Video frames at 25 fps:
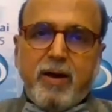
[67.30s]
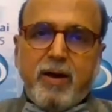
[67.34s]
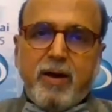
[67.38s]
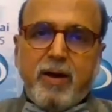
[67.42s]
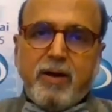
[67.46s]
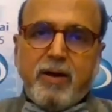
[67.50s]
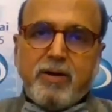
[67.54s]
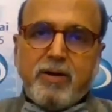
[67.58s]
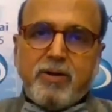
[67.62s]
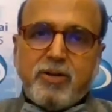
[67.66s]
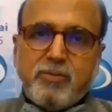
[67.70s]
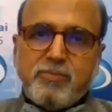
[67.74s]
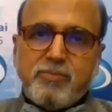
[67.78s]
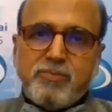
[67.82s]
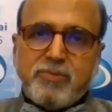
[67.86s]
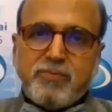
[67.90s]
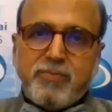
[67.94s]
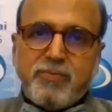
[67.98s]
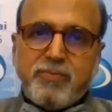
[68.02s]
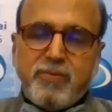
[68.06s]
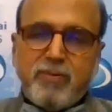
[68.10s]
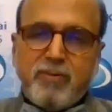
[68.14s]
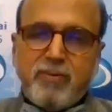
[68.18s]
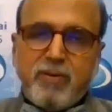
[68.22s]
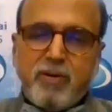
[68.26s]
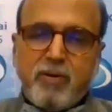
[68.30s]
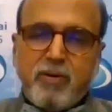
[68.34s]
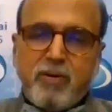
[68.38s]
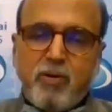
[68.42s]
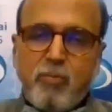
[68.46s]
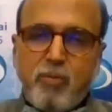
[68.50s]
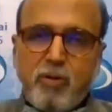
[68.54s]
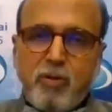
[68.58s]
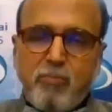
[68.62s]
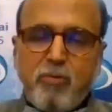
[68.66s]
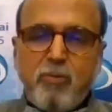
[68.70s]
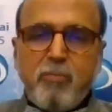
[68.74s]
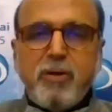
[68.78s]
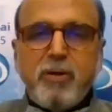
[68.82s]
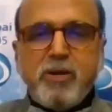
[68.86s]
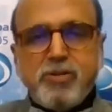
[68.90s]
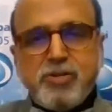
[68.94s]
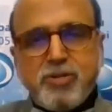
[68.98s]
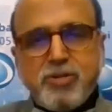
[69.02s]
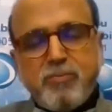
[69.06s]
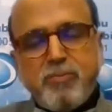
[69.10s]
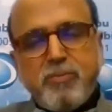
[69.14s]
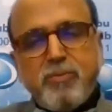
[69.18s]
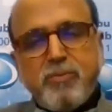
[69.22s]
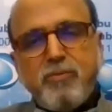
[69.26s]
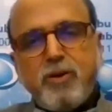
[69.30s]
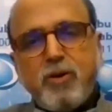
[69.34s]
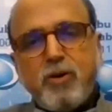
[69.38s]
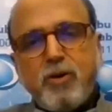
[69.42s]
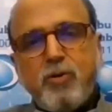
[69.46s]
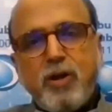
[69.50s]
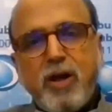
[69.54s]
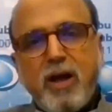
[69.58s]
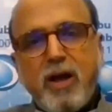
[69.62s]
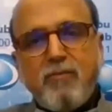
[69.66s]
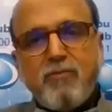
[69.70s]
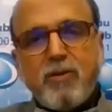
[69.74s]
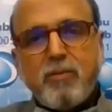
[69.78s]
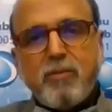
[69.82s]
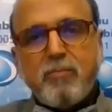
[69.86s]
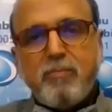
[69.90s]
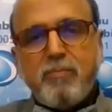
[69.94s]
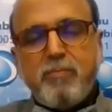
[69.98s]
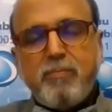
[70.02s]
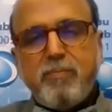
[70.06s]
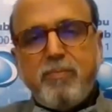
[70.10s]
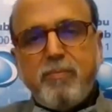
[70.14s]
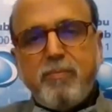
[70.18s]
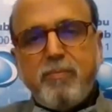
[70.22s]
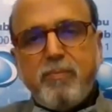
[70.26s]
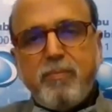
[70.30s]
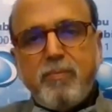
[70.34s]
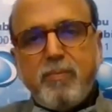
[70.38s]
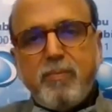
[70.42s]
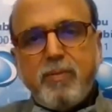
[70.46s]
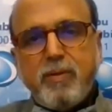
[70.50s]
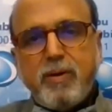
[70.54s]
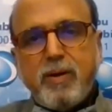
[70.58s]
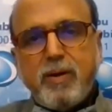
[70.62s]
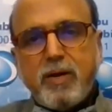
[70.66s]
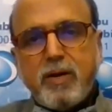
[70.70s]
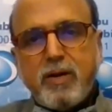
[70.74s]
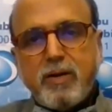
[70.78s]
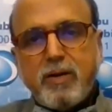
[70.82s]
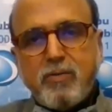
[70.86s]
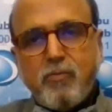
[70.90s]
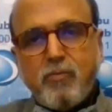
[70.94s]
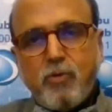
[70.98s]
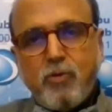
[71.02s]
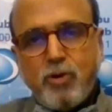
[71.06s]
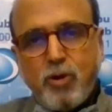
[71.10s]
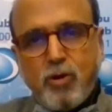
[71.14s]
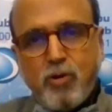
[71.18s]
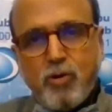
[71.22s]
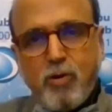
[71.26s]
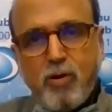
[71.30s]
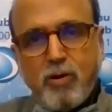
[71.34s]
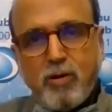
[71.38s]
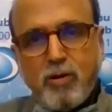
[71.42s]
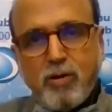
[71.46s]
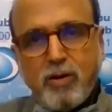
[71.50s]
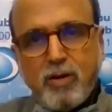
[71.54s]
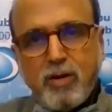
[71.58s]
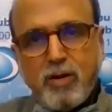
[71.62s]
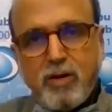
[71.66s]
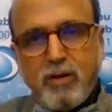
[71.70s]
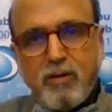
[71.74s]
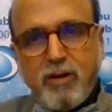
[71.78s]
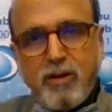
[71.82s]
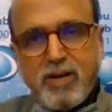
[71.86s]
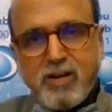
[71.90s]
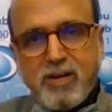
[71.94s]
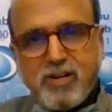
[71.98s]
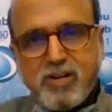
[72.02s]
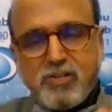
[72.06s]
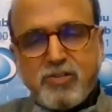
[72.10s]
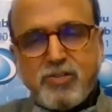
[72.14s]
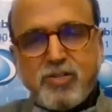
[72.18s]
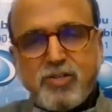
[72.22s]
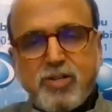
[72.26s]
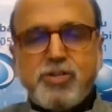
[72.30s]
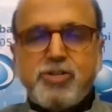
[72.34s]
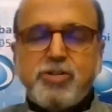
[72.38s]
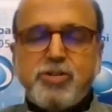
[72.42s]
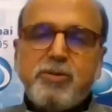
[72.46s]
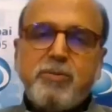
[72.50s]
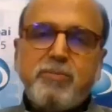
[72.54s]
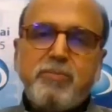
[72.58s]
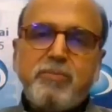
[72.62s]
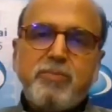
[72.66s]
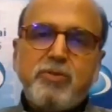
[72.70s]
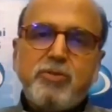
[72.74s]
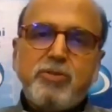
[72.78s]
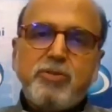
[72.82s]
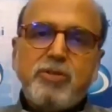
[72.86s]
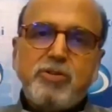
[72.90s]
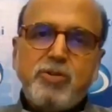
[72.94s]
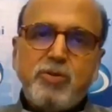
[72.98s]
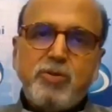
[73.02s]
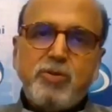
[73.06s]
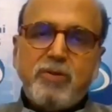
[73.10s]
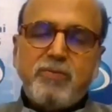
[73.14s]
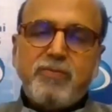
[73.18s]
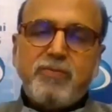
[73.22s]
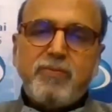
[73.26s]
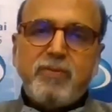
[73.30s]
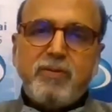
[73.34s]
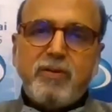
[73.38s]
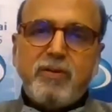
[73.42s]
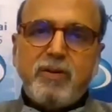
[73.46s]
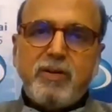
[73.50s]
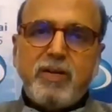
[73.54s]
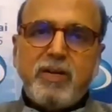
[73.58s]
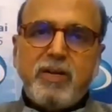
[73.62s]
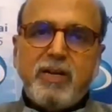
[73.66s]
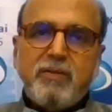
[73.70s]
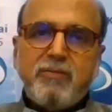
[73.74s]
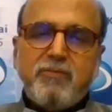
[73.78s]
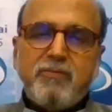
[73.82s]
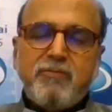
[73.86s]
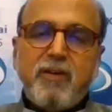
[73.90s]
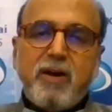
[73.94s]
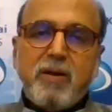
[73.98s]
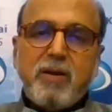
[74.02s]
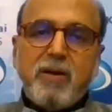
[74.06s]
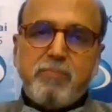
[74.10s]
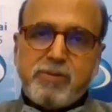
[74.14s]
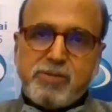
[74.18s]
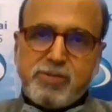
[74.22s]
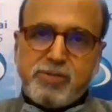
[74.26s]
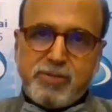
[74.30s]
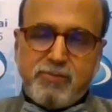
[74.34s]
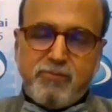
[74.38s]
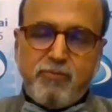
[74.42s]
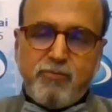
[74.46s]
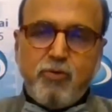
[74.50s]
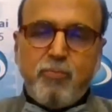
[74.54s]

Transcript: In terms of global momentum, we are going to have a what you call great recession to the tune of nearly 5%.